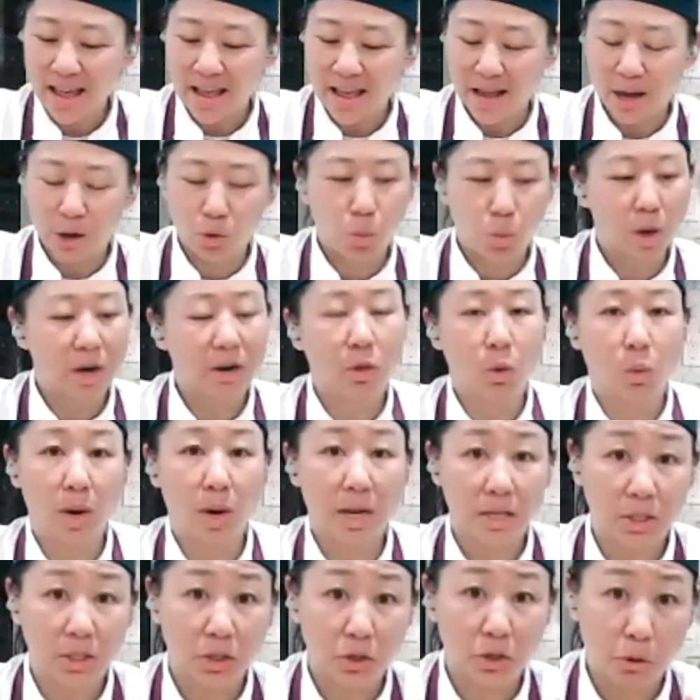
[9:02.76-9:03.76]
And one of the
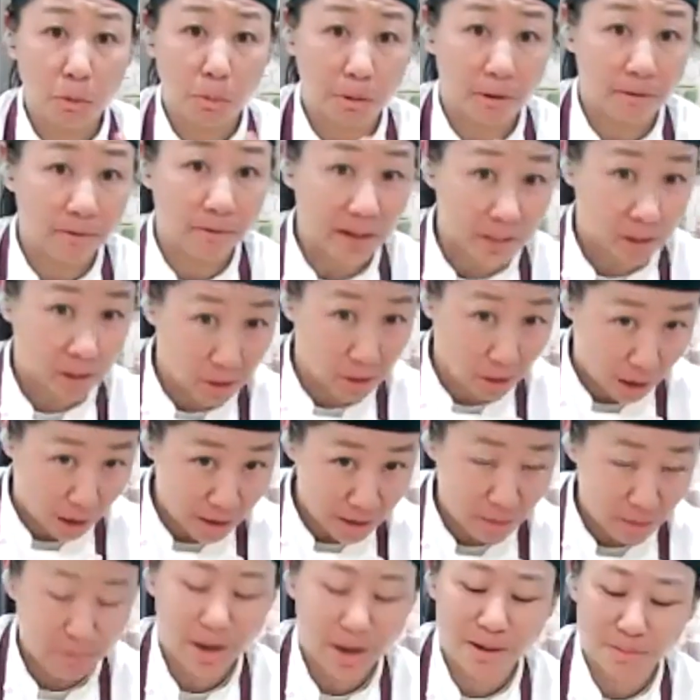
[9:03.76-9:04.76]
ways you prevent
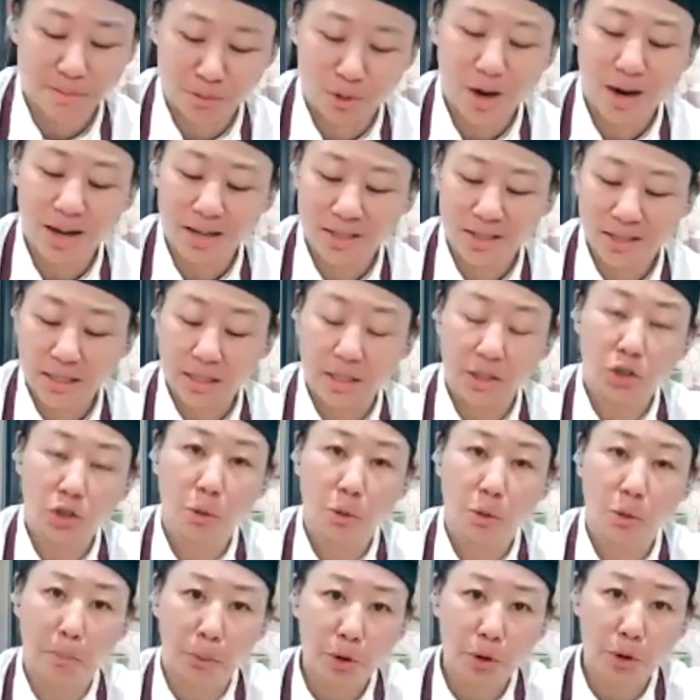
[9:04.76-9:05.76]
soggy bottom crust is
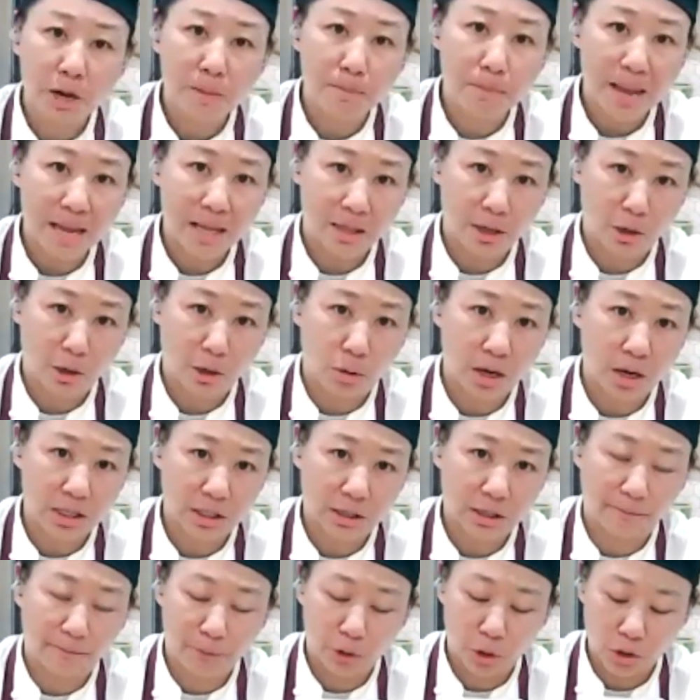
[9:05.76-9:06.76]
to pre-bake the
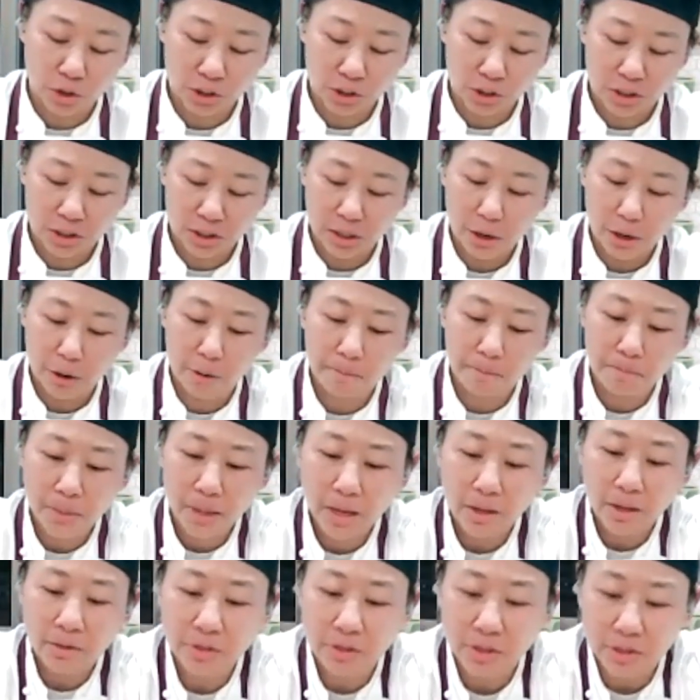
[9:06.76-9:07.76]
crust first. So
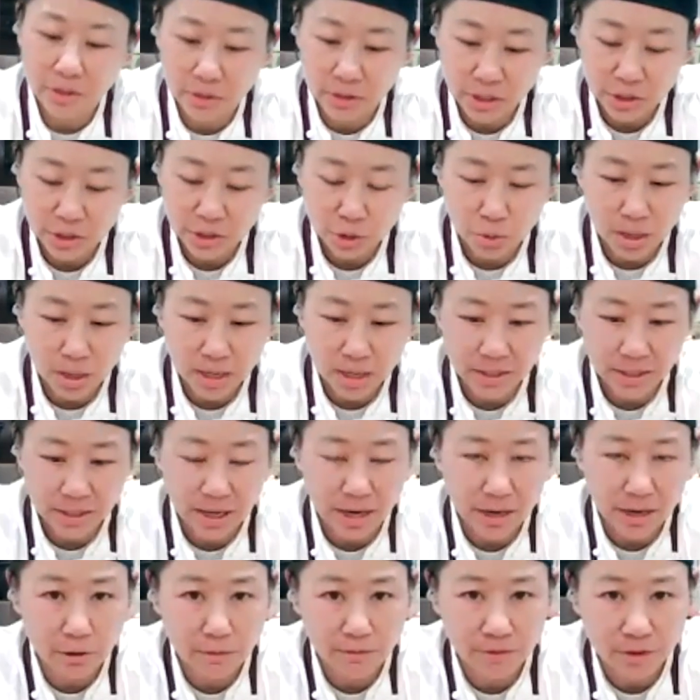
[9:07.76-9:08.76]
this crust,
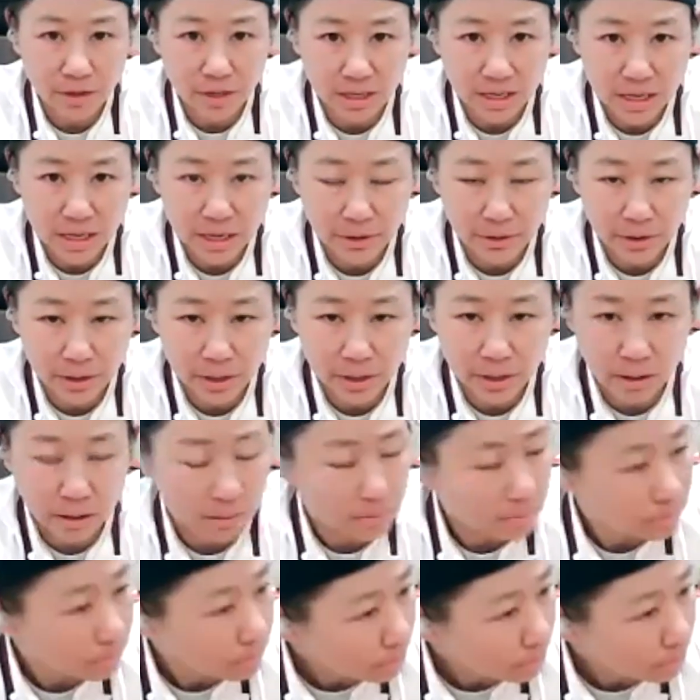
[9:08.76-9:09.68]
I don't know if you can hear it.